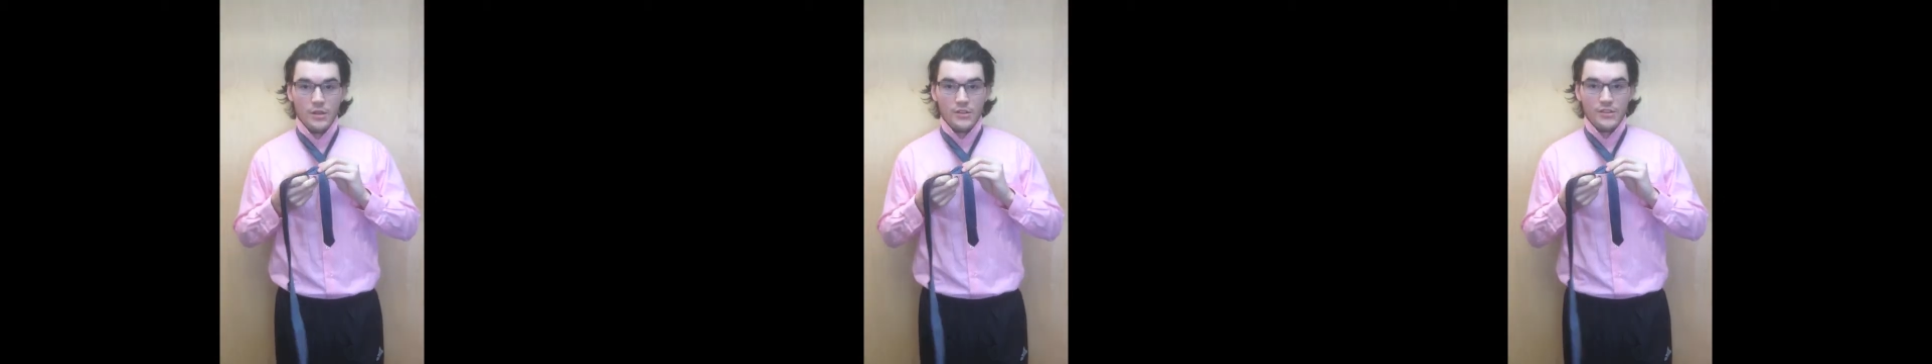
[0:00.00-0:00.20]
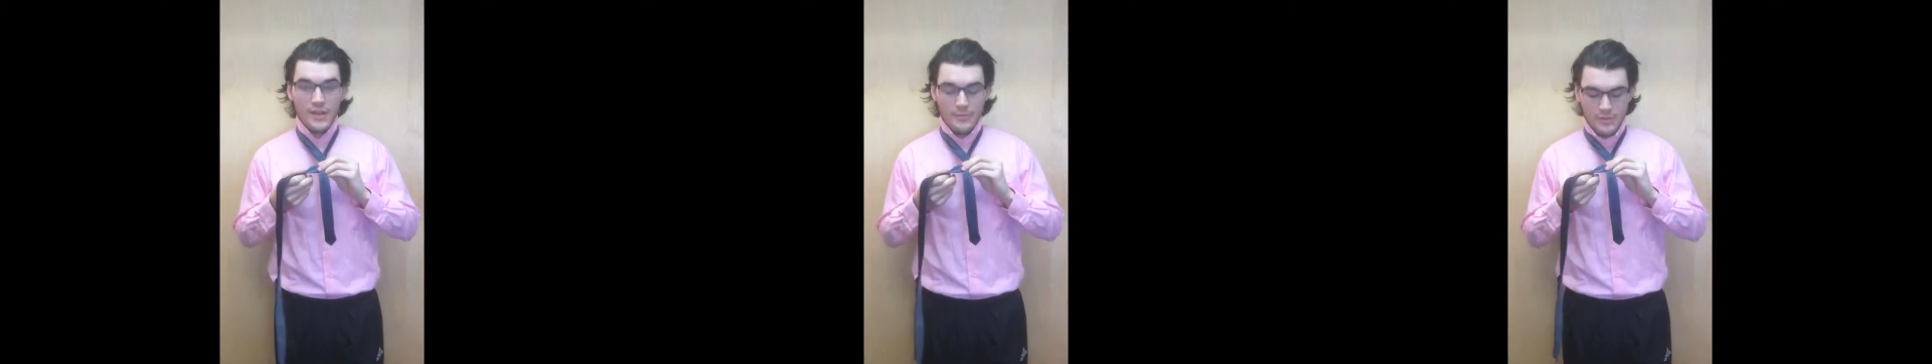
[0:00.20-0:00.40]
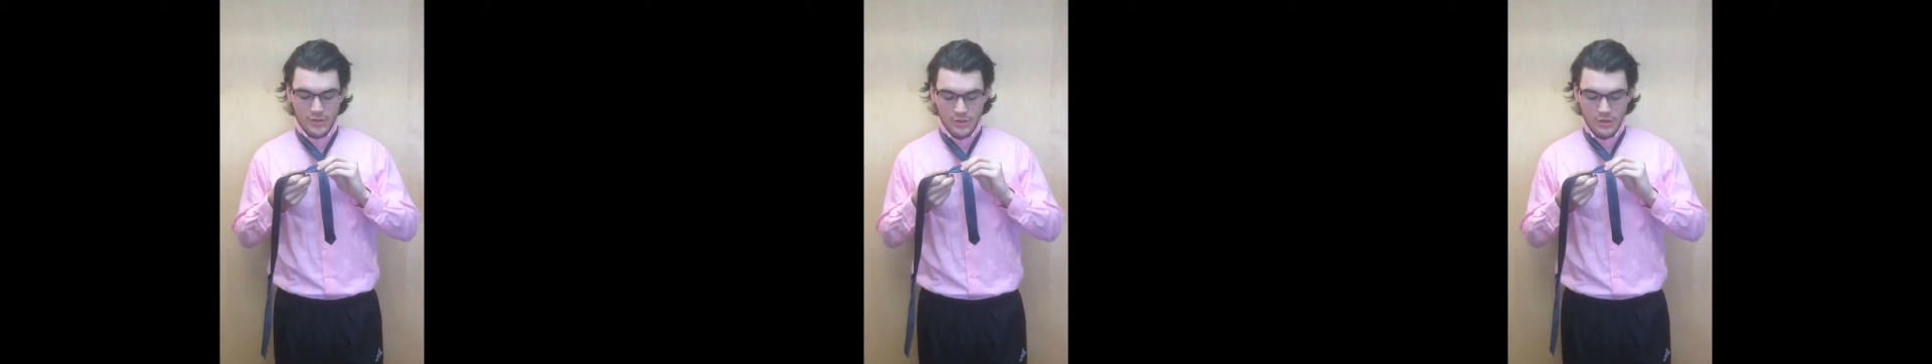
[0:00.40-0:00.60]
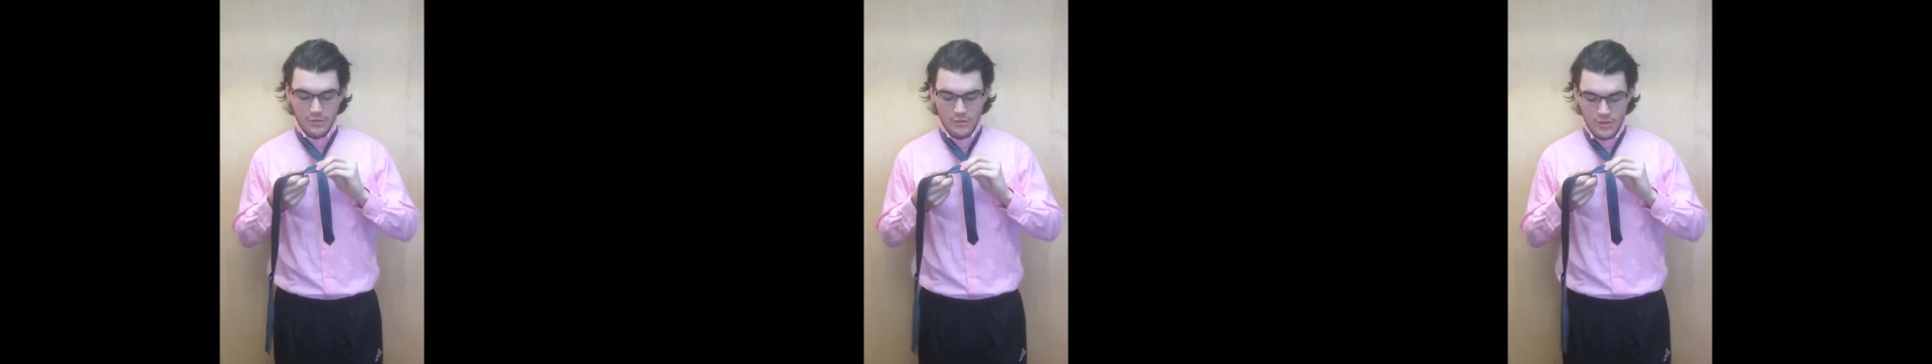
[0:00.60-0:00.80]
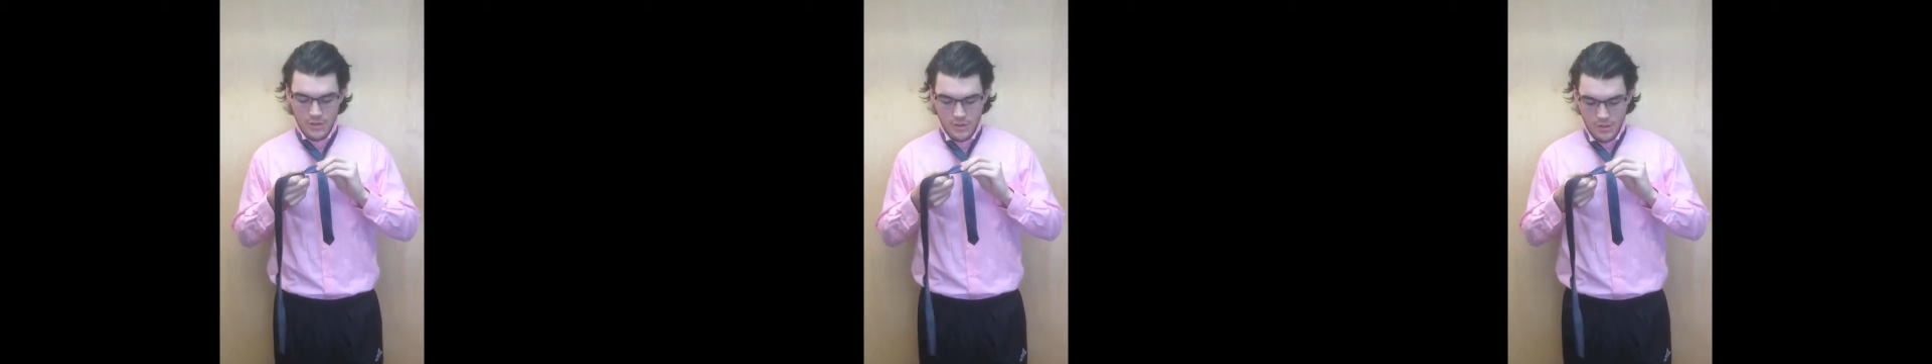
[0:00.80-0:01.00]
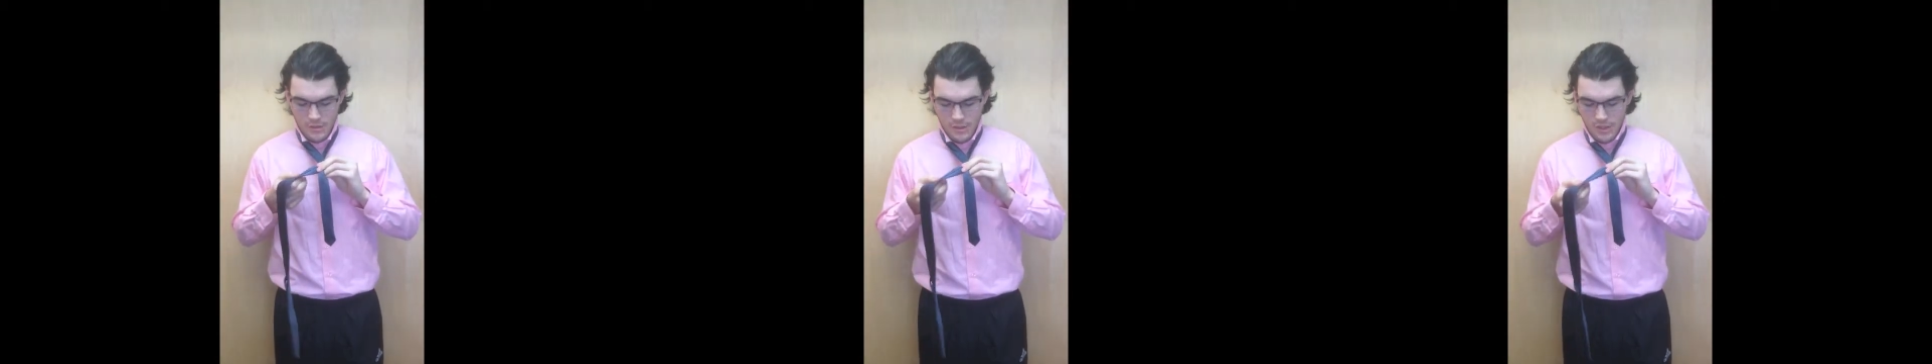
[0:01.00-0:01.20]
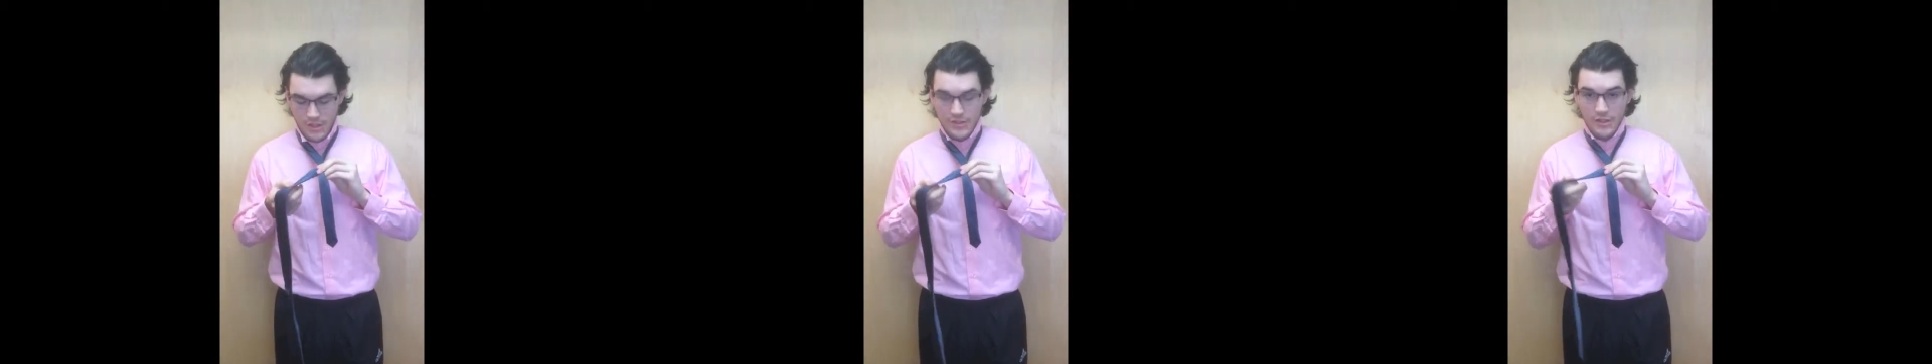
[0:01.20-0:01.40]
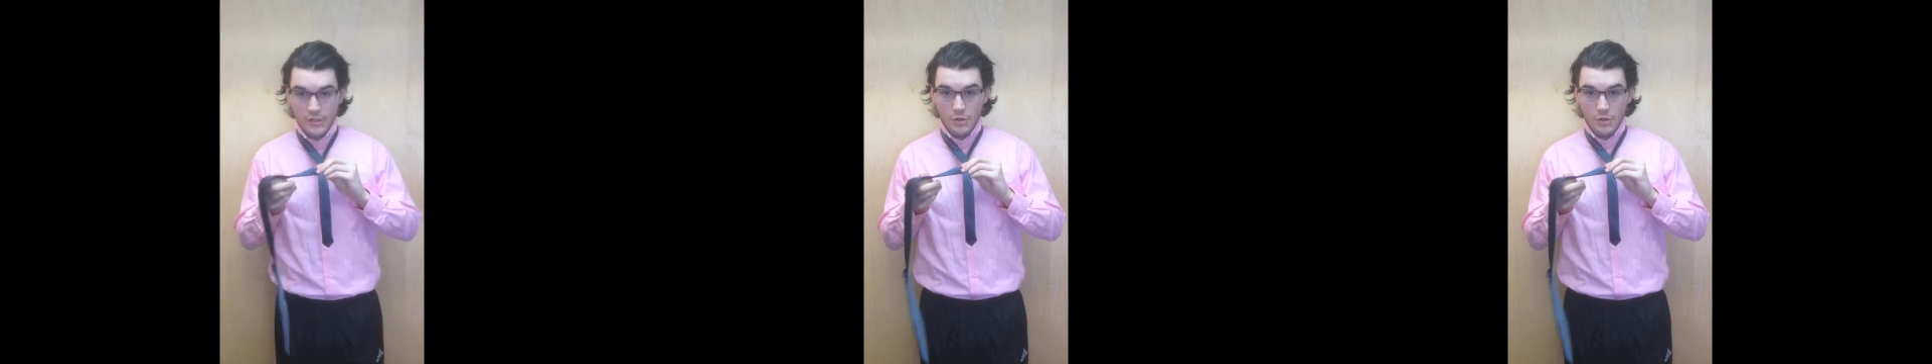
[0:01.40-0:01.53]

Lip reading: Step 2, you're going to take